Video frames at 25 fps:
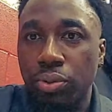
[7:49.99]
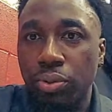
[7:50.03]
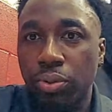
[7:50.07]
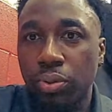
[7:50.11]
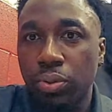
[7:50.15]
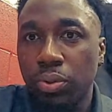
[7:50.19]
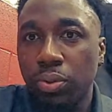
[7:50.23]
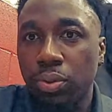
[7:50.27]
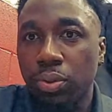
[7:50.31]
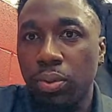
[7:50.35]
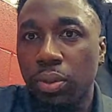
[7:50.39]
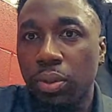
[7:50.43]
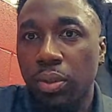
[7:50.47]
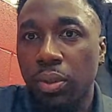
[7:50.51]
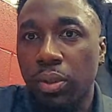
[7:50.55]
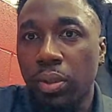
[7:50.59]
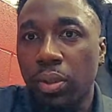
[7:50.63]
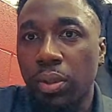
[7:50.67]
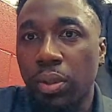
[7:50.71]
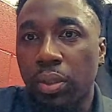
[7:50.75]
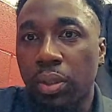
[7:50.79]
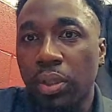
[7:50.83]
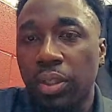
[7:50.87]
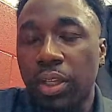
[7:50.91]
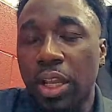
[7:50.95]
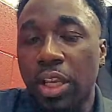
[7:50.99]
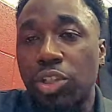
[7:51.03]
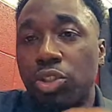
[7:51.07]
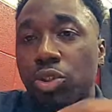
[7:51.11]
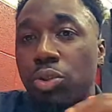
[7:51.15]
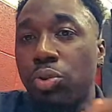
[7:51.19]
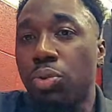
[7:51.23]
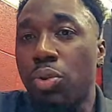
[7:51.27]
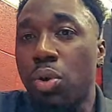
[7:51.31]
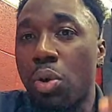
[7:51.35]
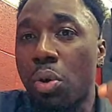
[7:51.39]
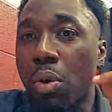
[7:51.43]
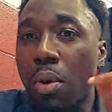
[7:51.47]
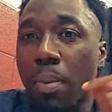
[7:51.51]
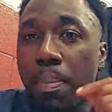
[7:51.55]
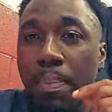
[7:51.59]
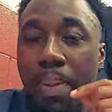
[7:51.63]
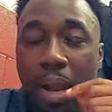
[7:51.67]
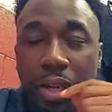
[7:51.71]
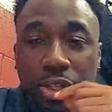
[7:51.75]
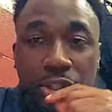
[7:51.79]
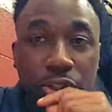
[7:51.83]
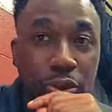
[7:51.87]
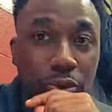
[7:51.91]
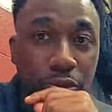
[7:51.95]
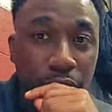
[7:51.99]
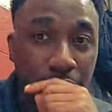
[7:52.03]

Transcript: you that you know about